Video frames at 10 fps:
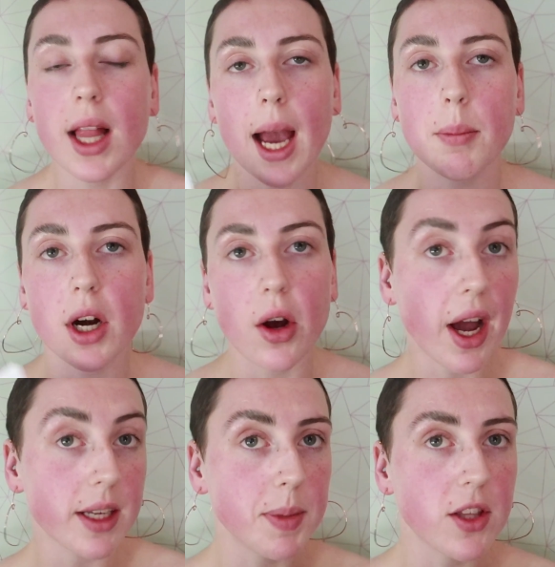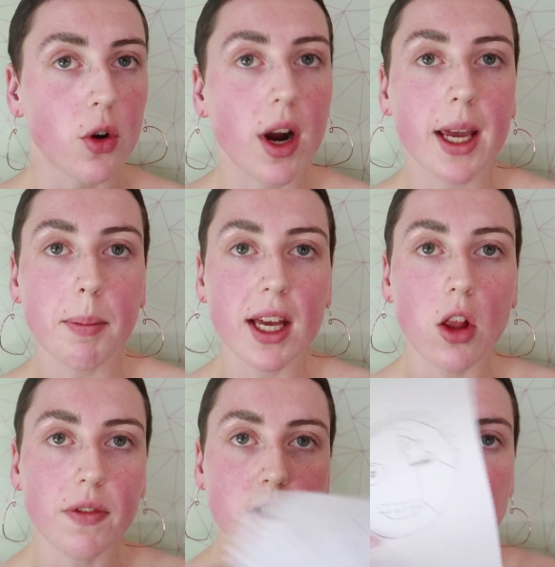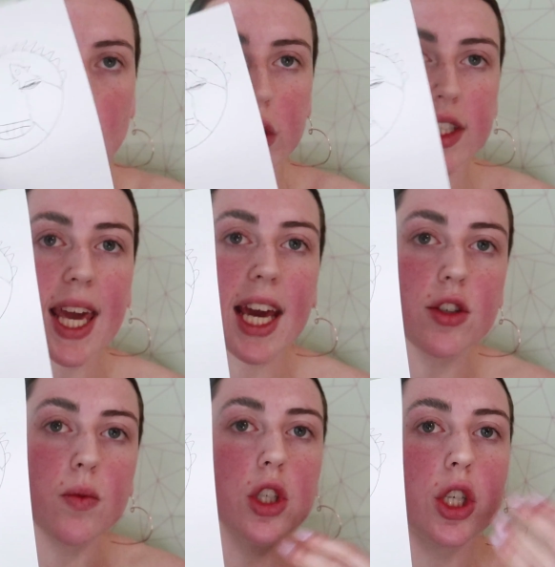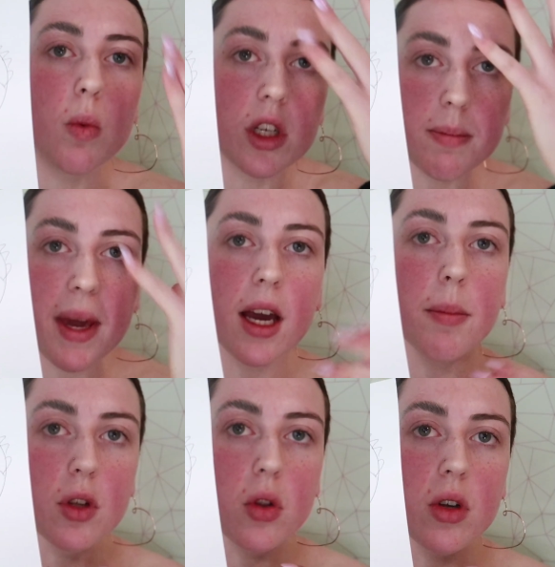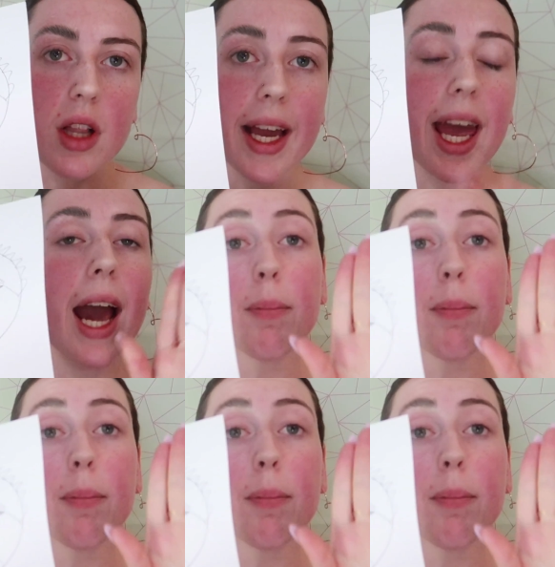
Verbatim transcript: Well, Eyebrow has been drawing. Piloff is drawn sketch of what she wants makeup to look like.